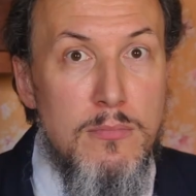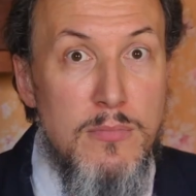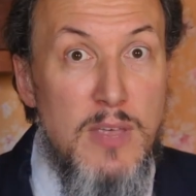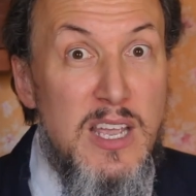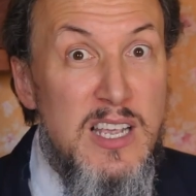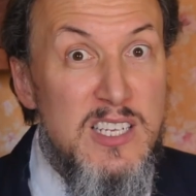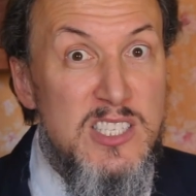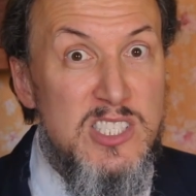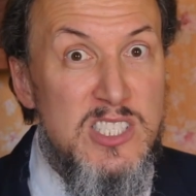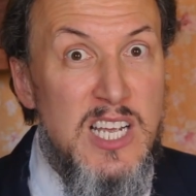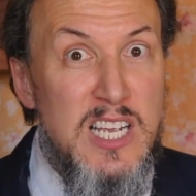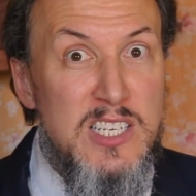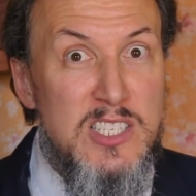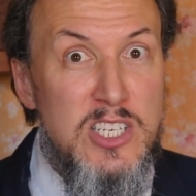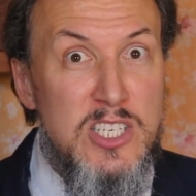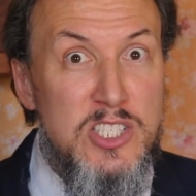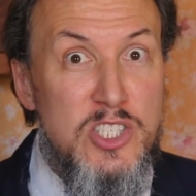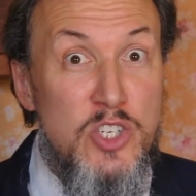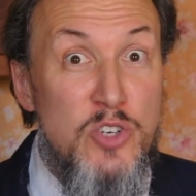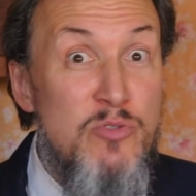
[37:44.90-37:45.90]
They sent
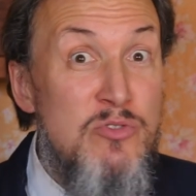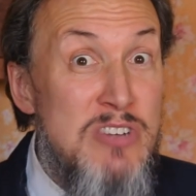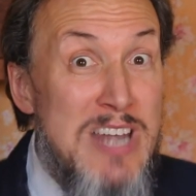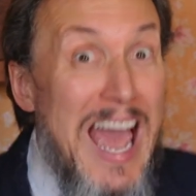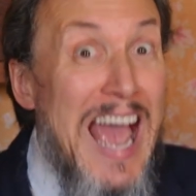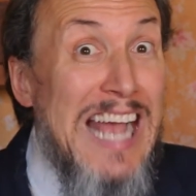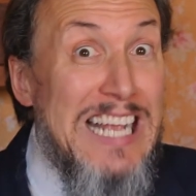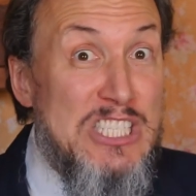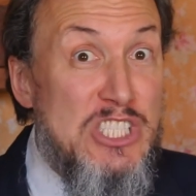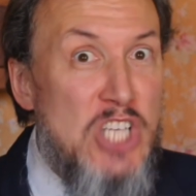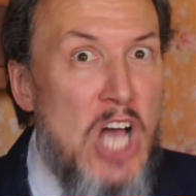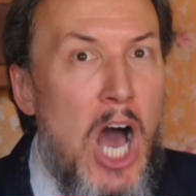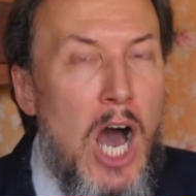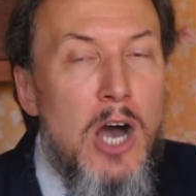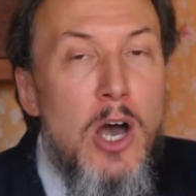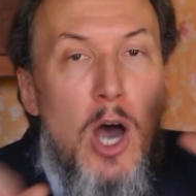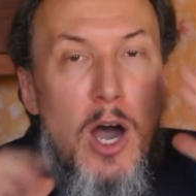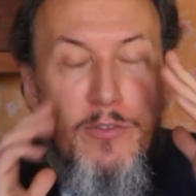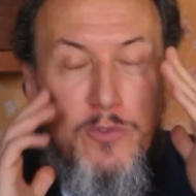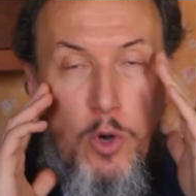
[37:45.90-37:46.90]
it to
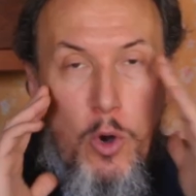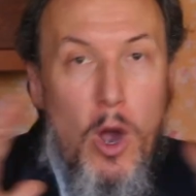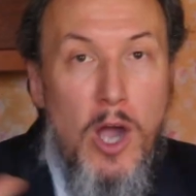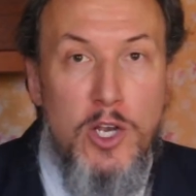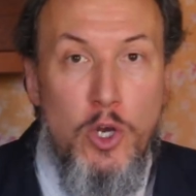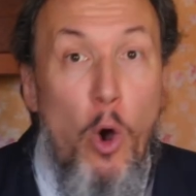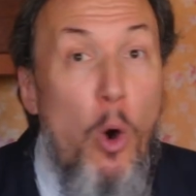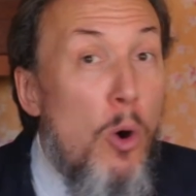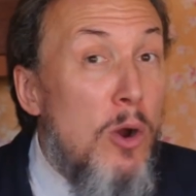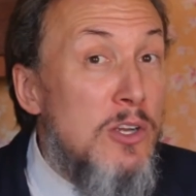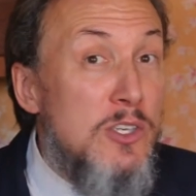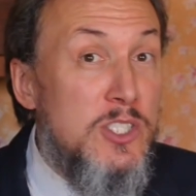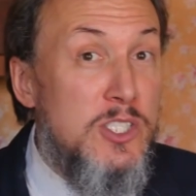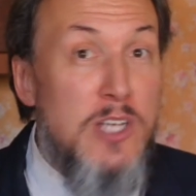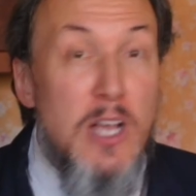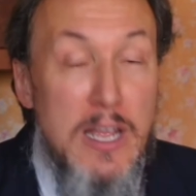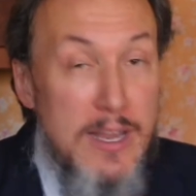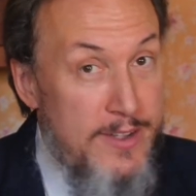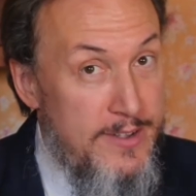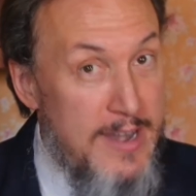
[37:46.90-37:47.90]
NASA. Of
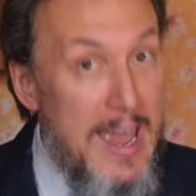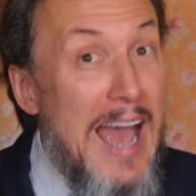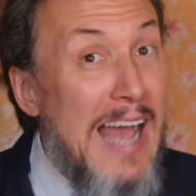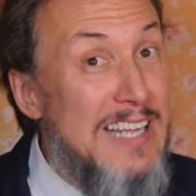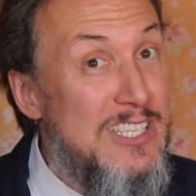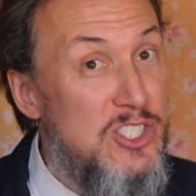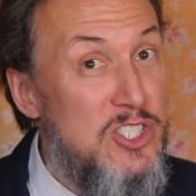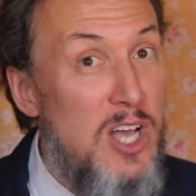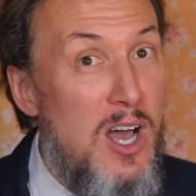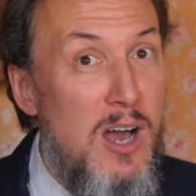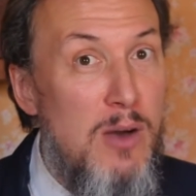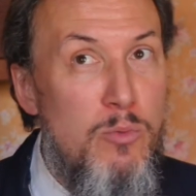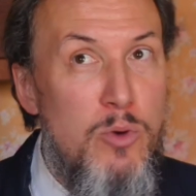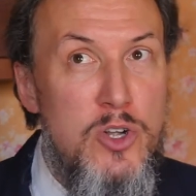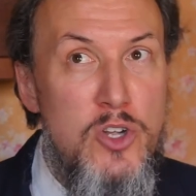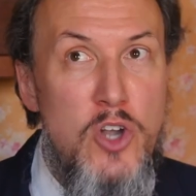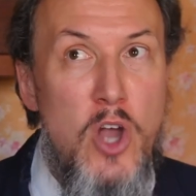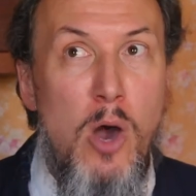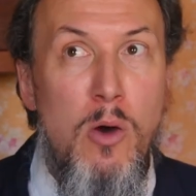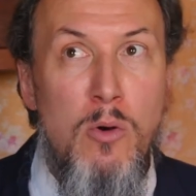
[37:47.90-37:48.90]
course, NASA
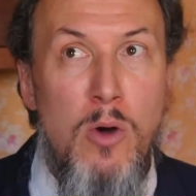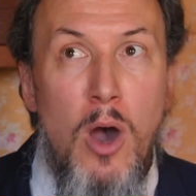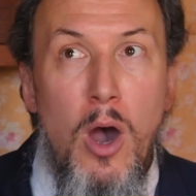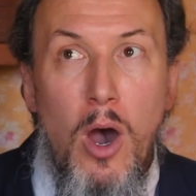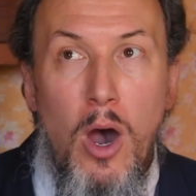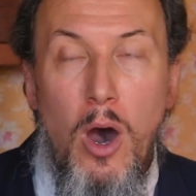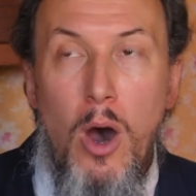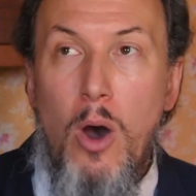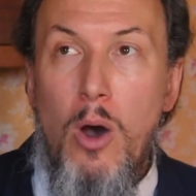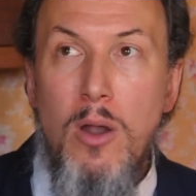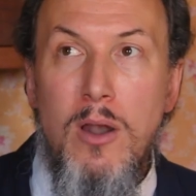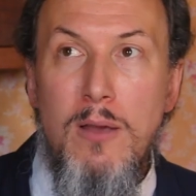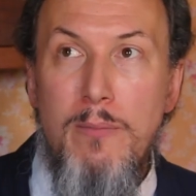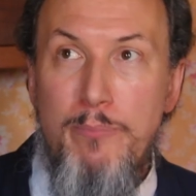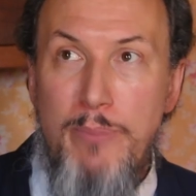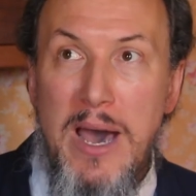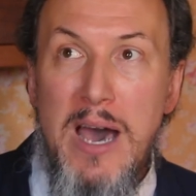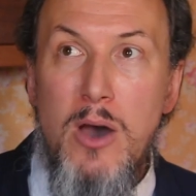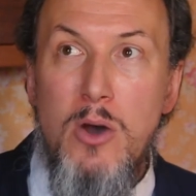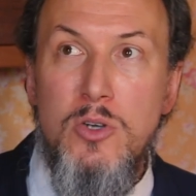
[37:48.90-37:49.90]
would know all
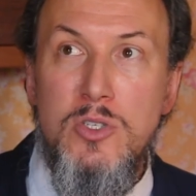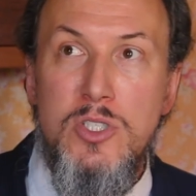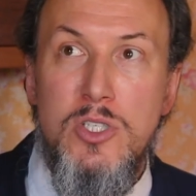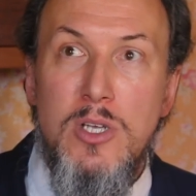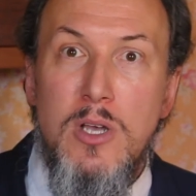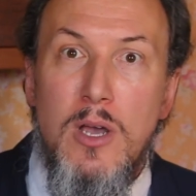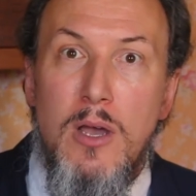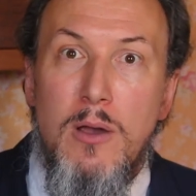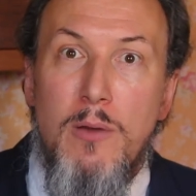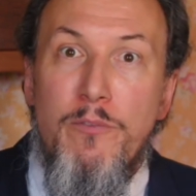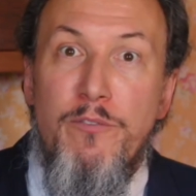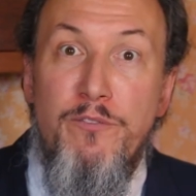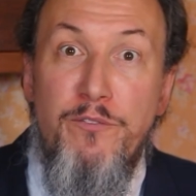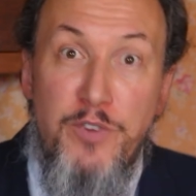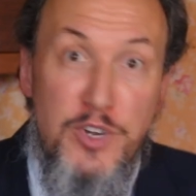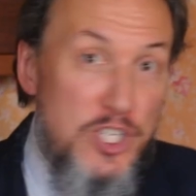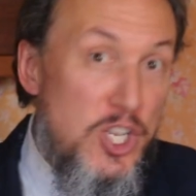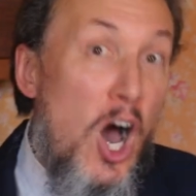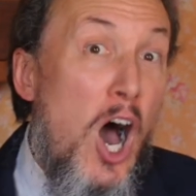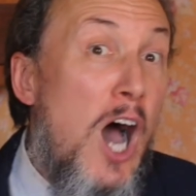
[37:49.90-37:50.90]
about
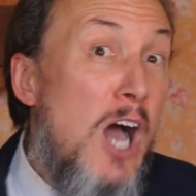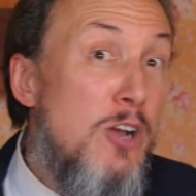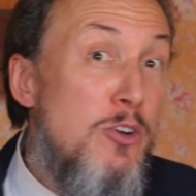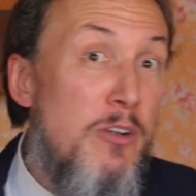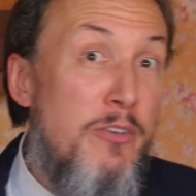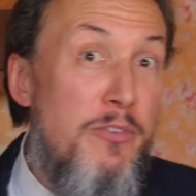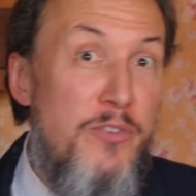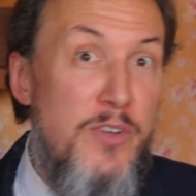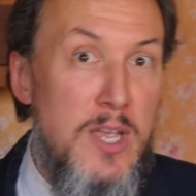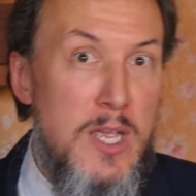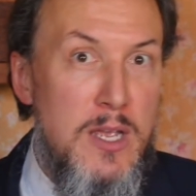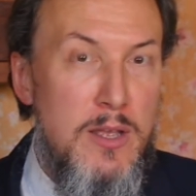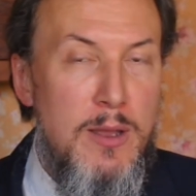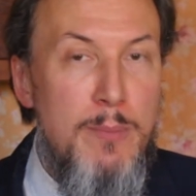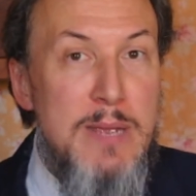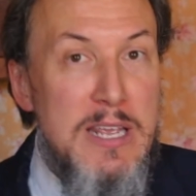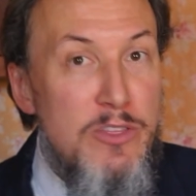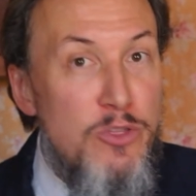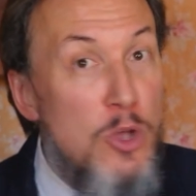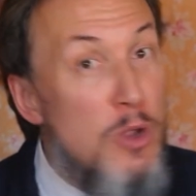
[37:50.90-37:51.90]
photography. I
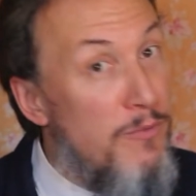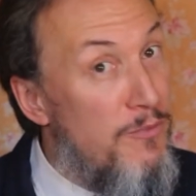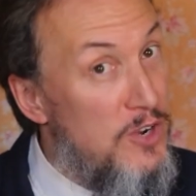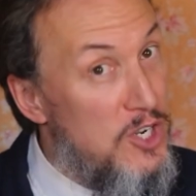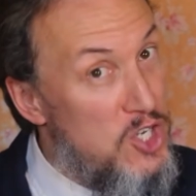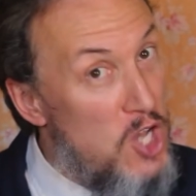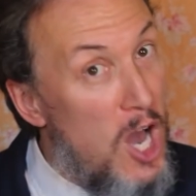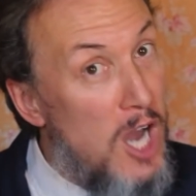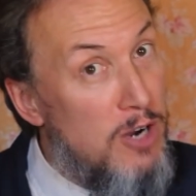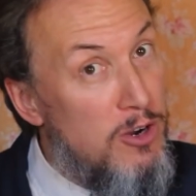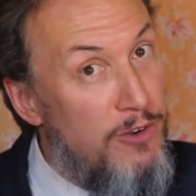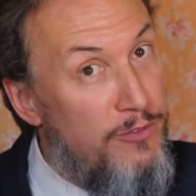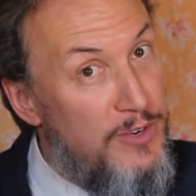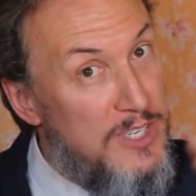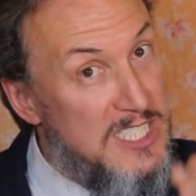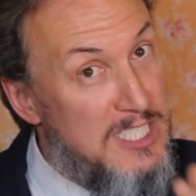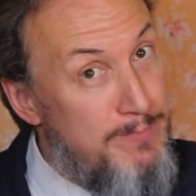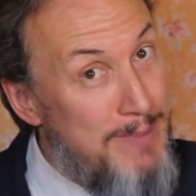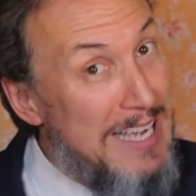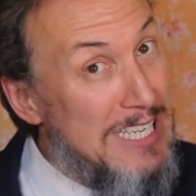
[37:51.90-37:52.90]
mean, they're
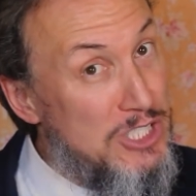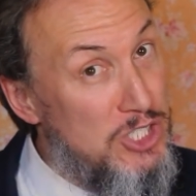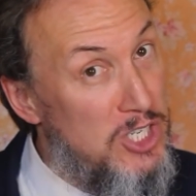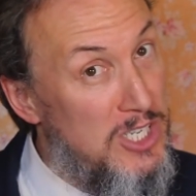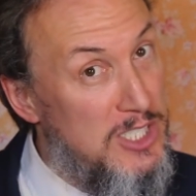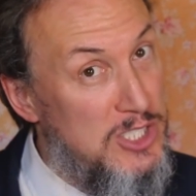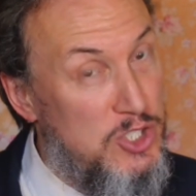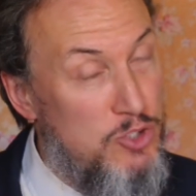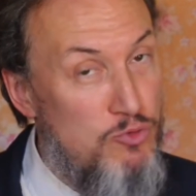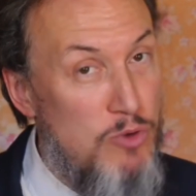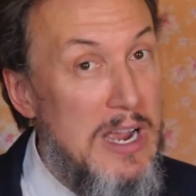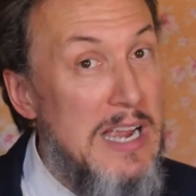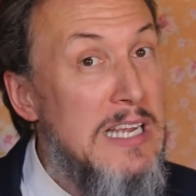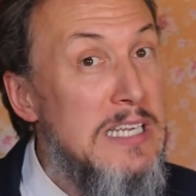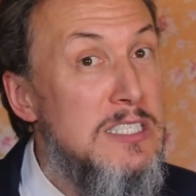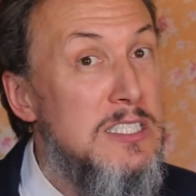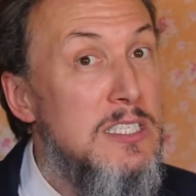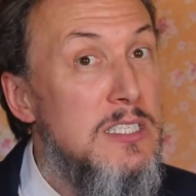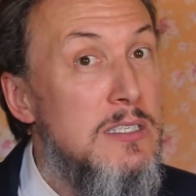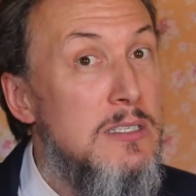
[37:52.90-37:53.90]
photography specialists,
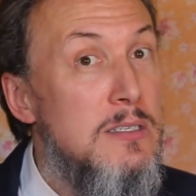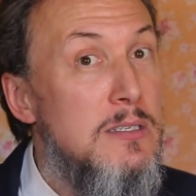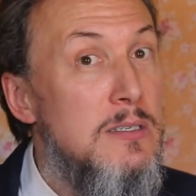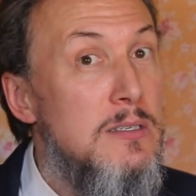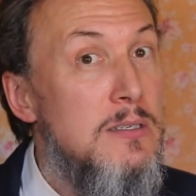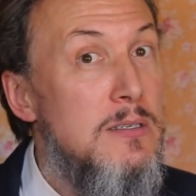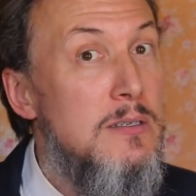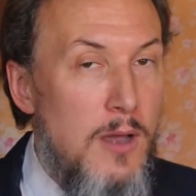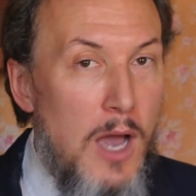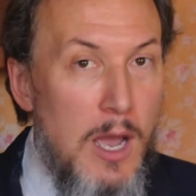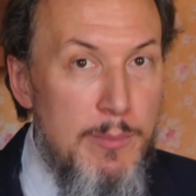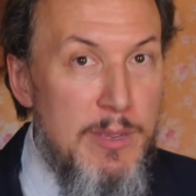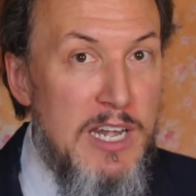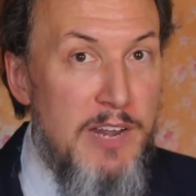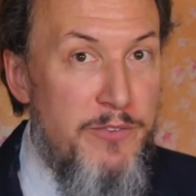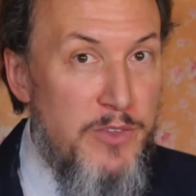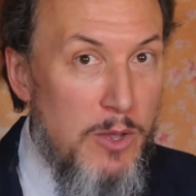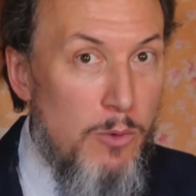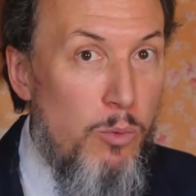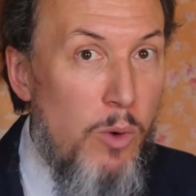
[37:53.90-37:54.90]
right? I mean,
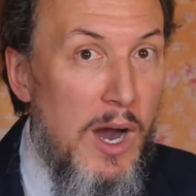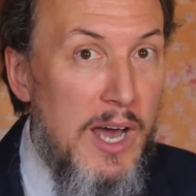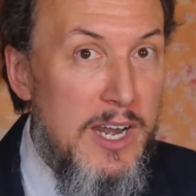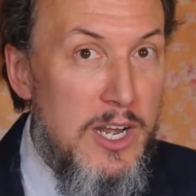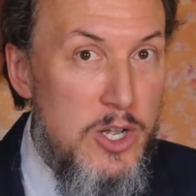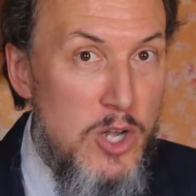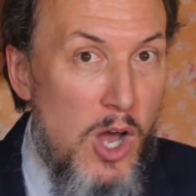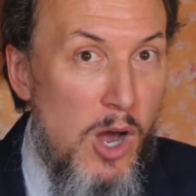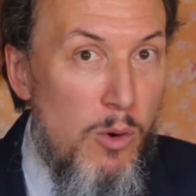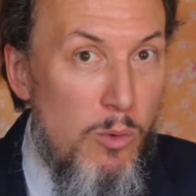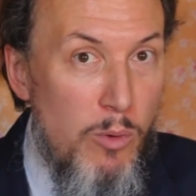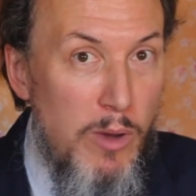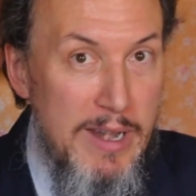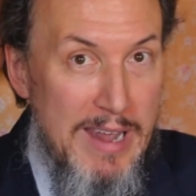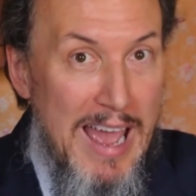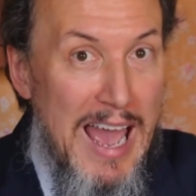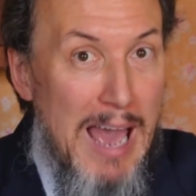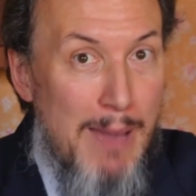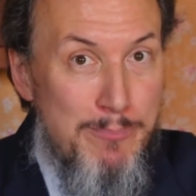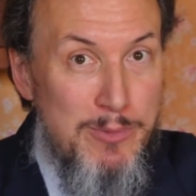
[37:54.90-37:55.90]
if you want to know what
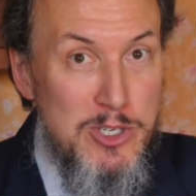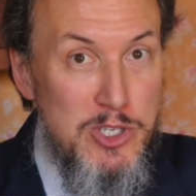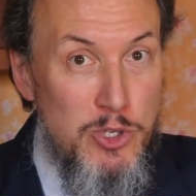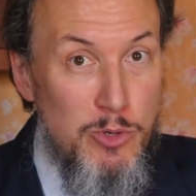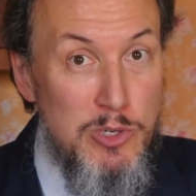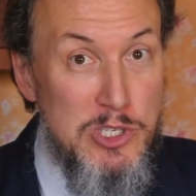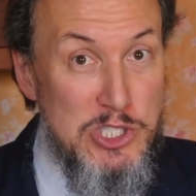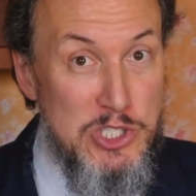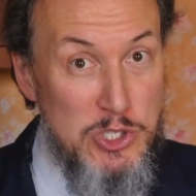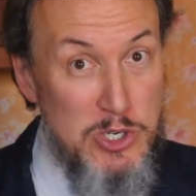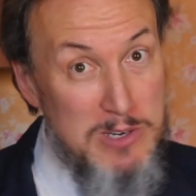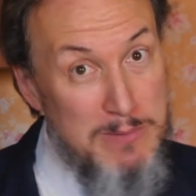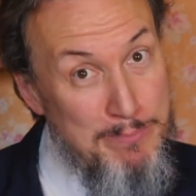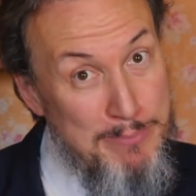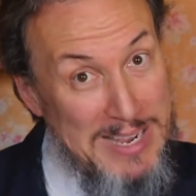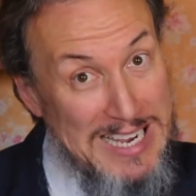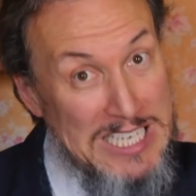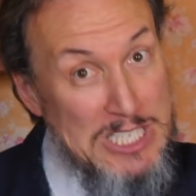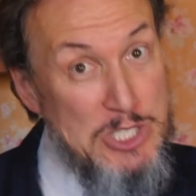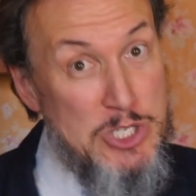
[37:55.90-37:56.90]
happened to a certain
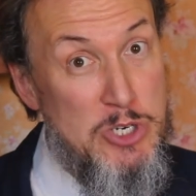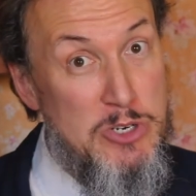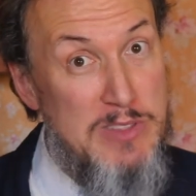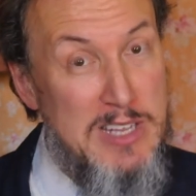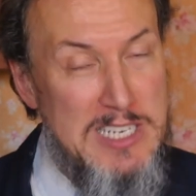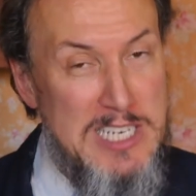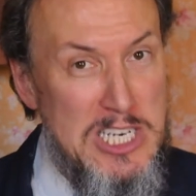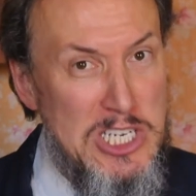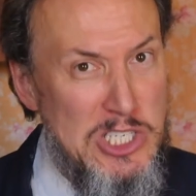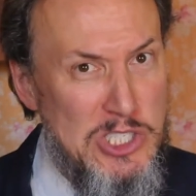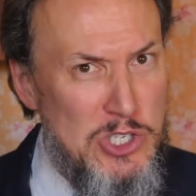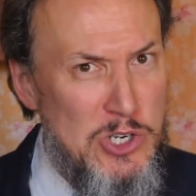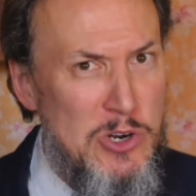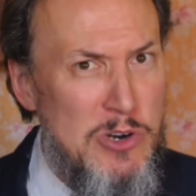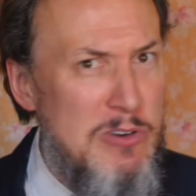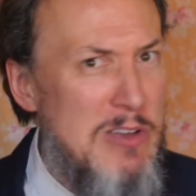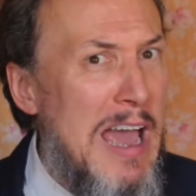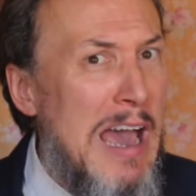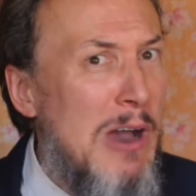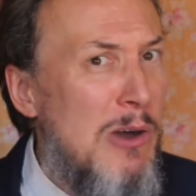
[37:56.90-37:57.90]
picture that didn't
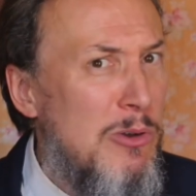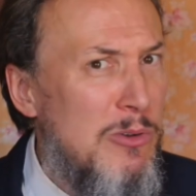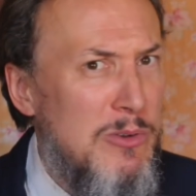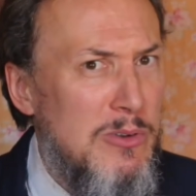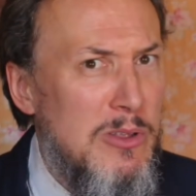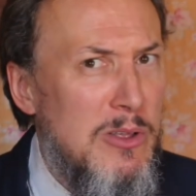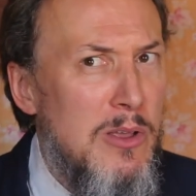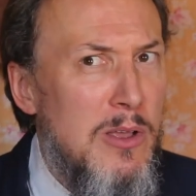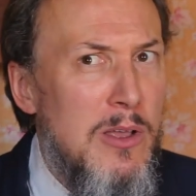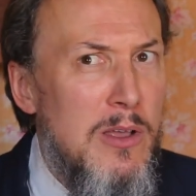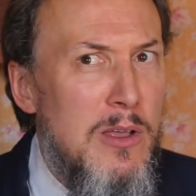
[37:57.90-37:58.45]
turn out,